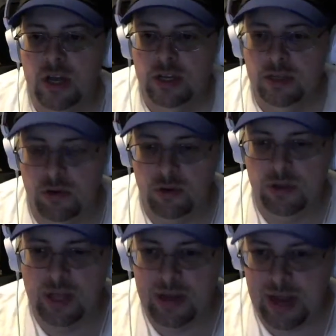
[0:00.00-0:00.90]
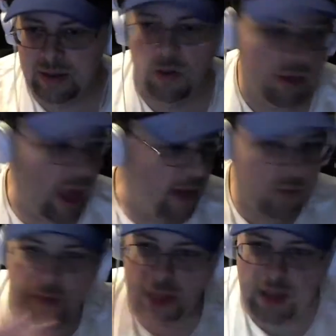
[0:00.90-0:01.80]
do
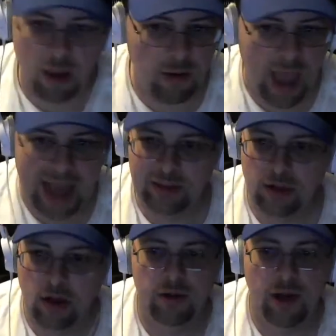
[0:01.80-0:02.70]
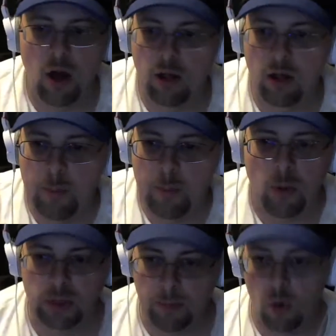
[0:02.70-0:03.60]
everything, act it all out, but
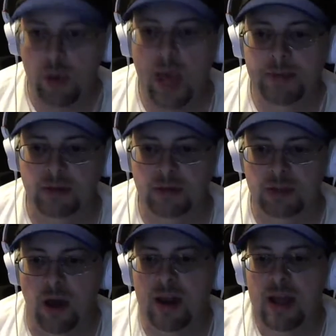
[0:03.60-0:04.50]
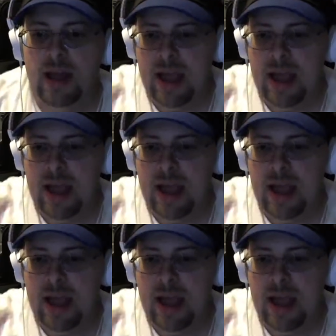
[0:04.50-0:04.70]
with the mocap suits on,